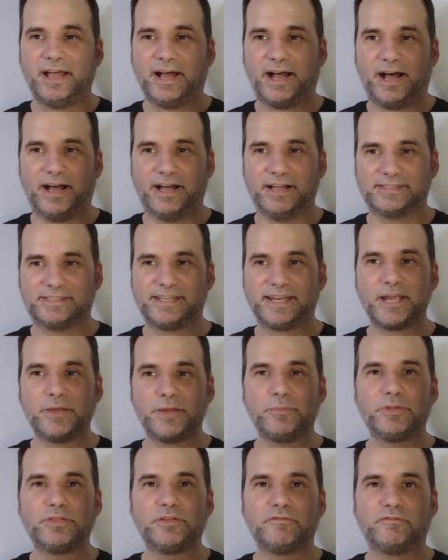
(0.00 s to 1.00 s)
Uh, sticking
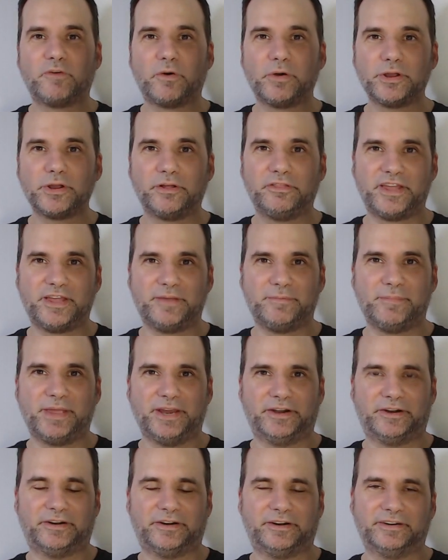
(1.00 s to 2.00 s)
with the foil theme
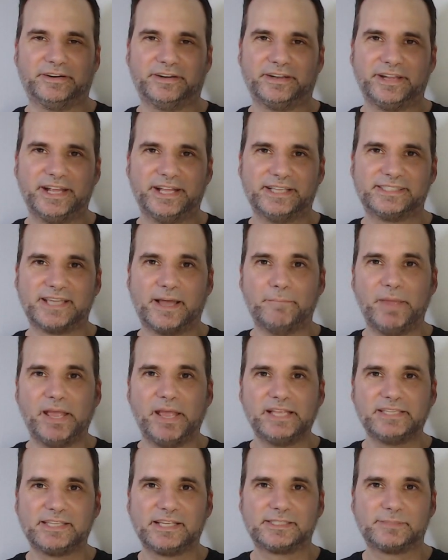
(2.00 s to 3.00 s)
here, it's
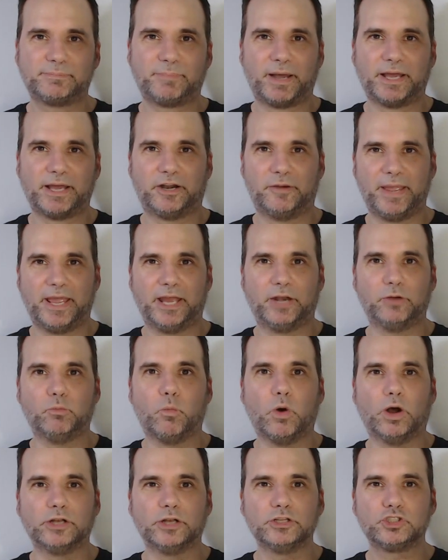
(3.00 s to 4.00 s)
Amazing Spider-Man
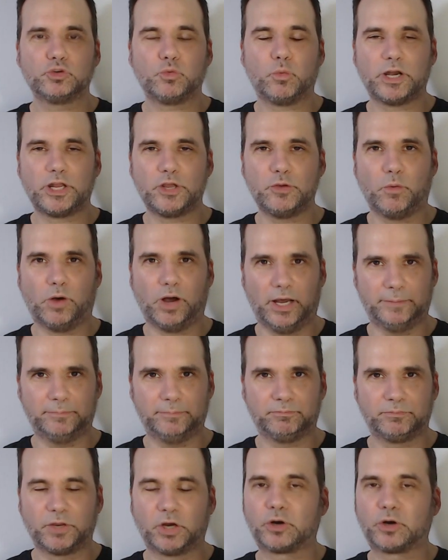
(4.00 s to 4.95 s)
121.